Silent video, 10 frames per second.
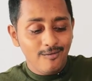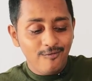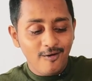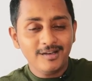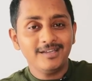
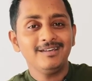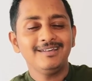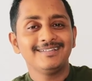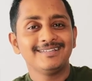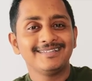Foreign,
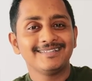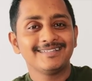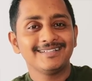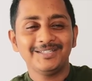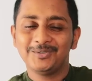
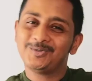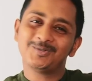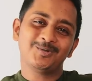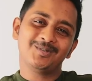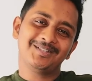you
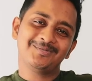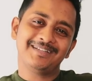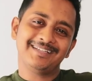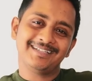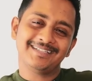should know this spelling,